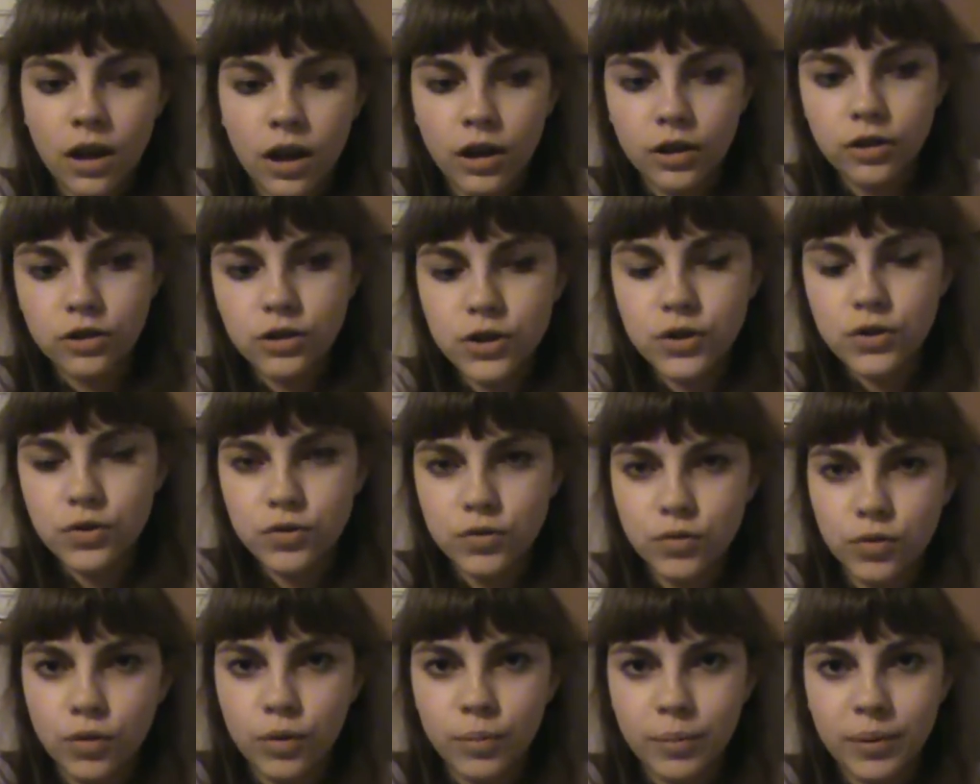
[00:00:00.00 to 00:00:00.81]

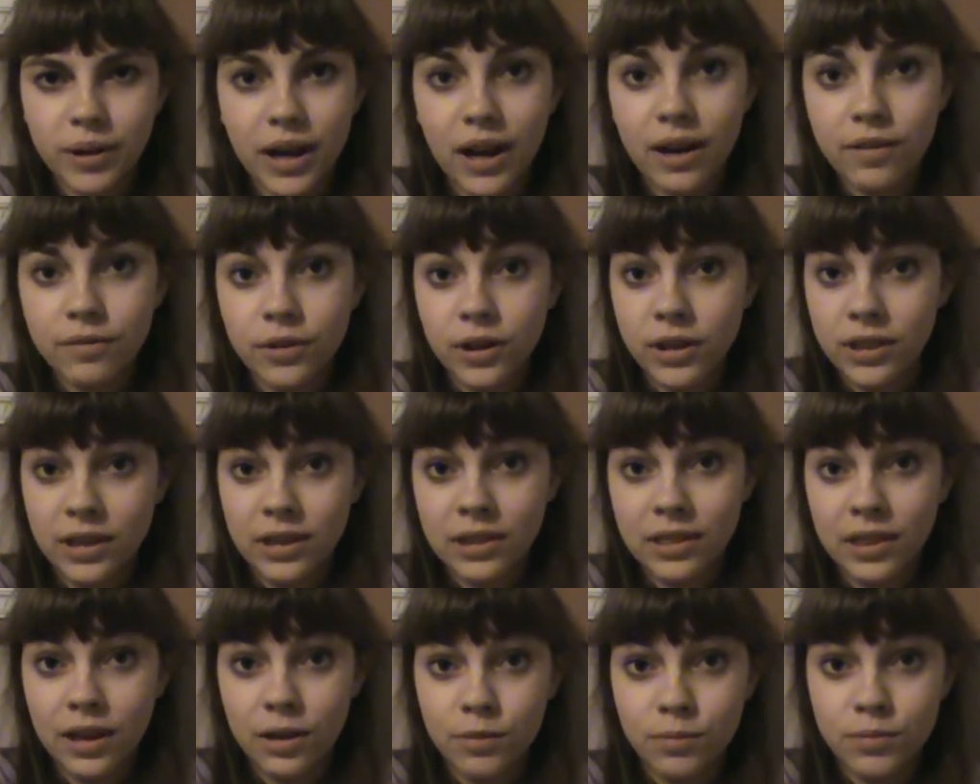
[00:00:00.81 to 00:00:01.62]
unusual, but
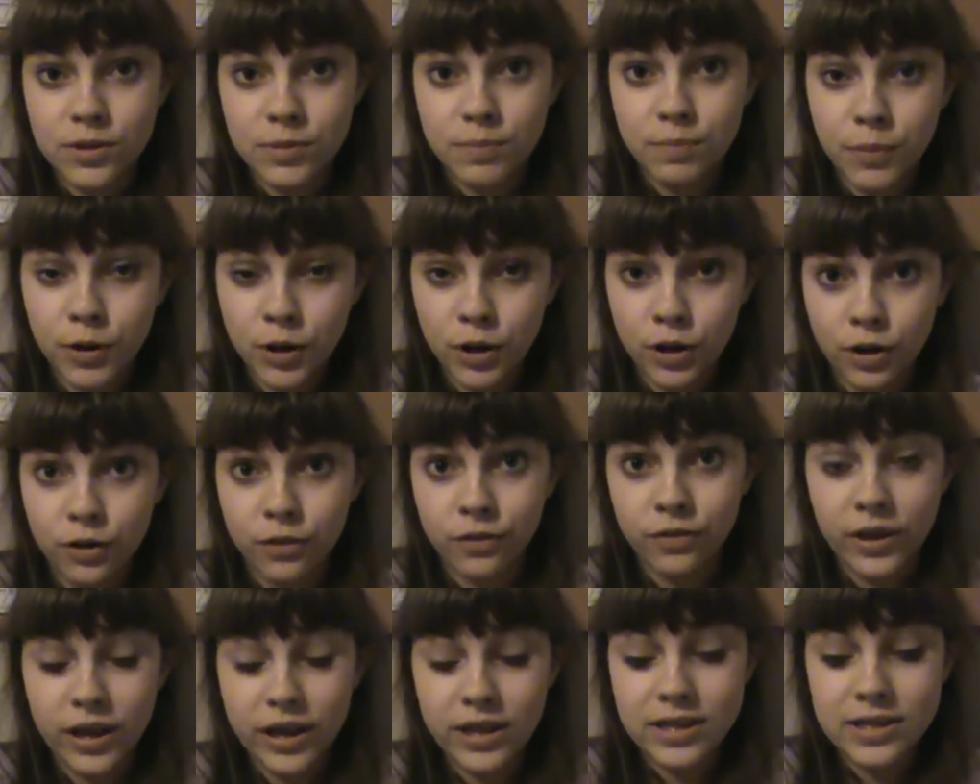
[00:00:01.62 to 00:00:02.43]
everything there was
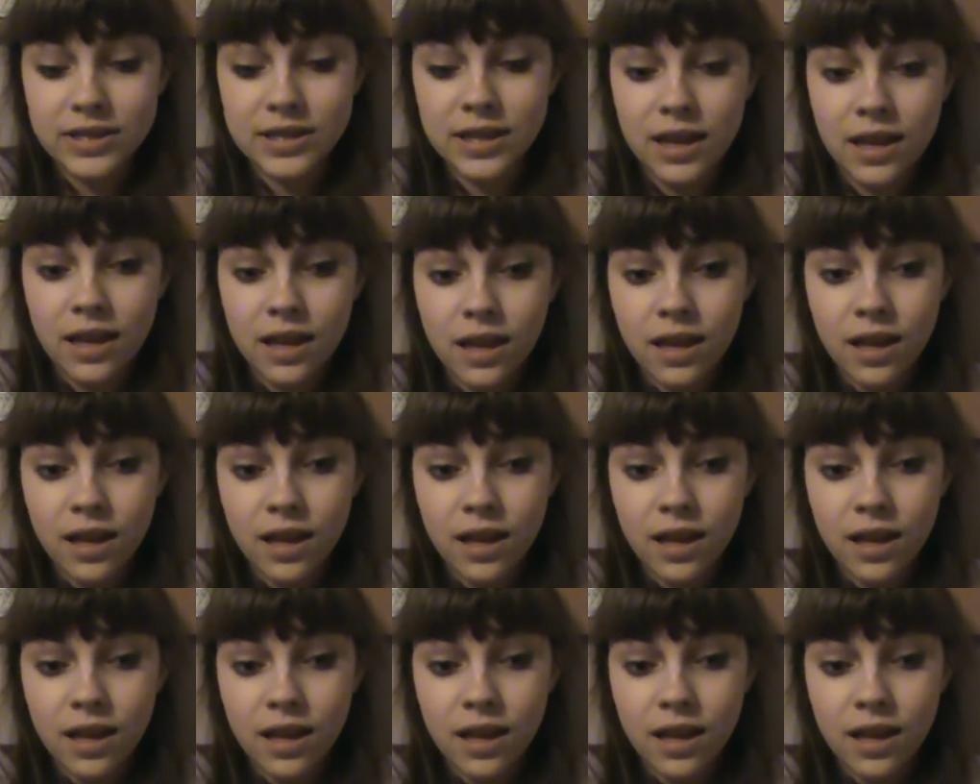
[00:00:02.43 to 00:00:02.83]
perfect.